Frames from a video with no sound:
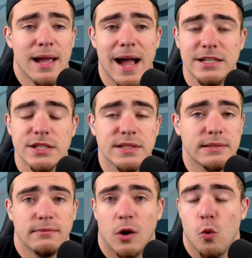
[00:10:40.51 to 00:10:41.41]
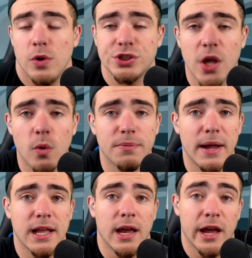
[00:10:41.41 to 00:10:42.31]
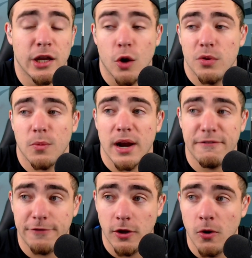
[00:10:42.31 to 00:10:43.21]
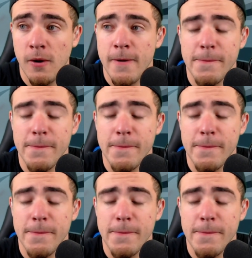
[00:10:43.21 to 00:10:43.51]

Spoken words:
I just always go with my gut. I go with what I feel,